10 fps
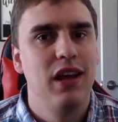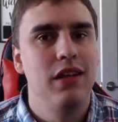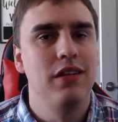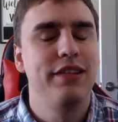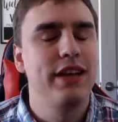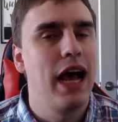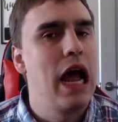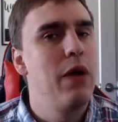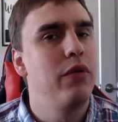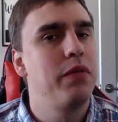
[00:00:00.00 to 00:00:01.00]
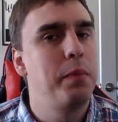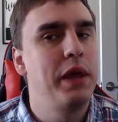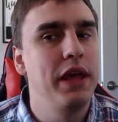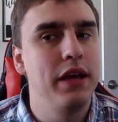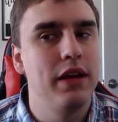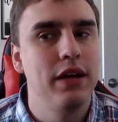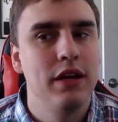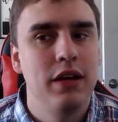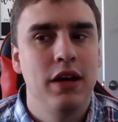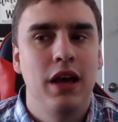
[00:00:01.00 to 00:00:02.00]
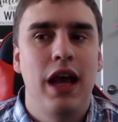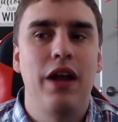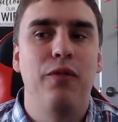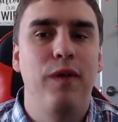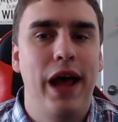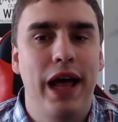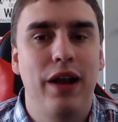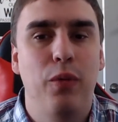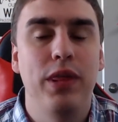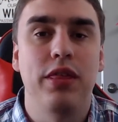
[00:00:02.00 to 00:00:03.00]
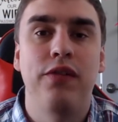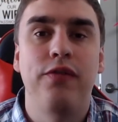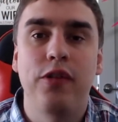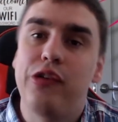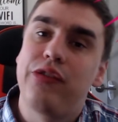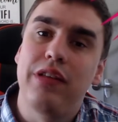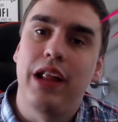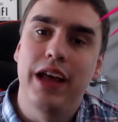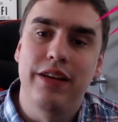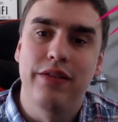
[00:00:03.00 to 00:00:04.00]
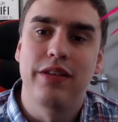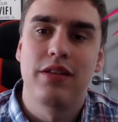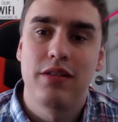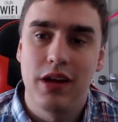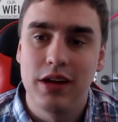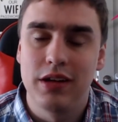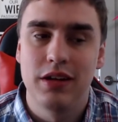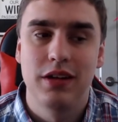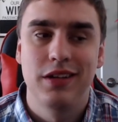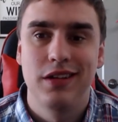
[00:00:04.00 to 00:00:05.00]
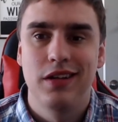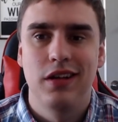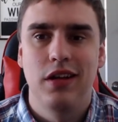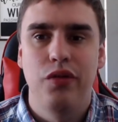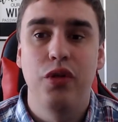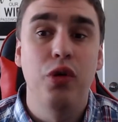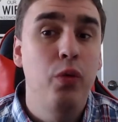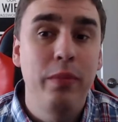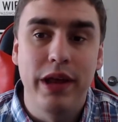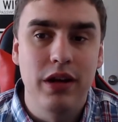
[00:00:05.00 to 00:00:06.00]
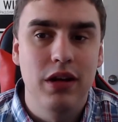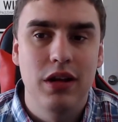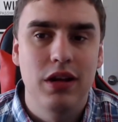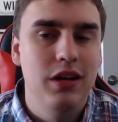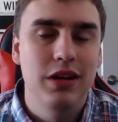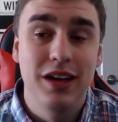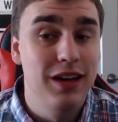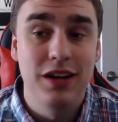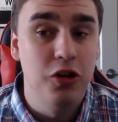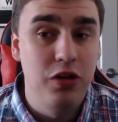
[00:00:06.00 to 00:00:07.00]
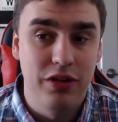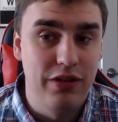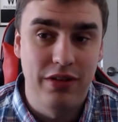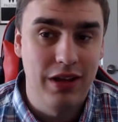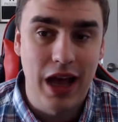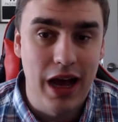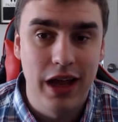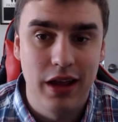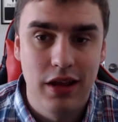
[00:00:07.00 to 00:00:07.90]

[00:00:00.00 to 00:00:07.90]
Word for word: The sky was pink and red with the first light of the sun. The women didn't notice the sky.